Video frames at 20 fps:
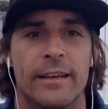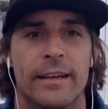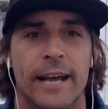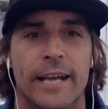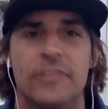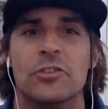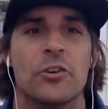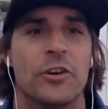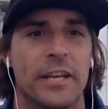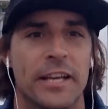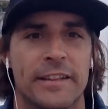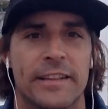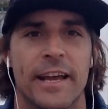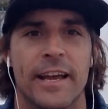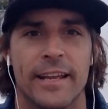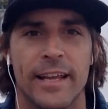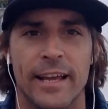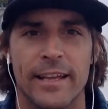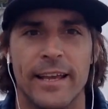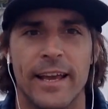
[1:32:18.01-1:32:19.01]
I totally get
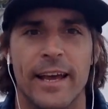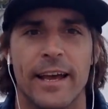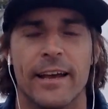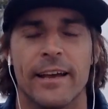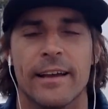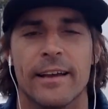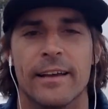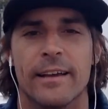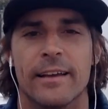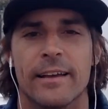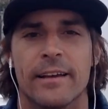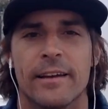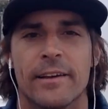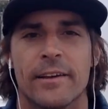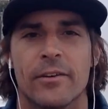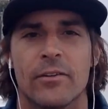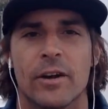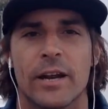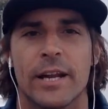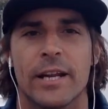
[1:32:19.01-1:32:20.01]
that. Yeah, yeah,
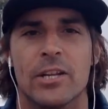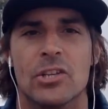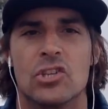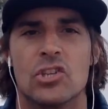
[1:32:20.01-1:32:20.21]
right.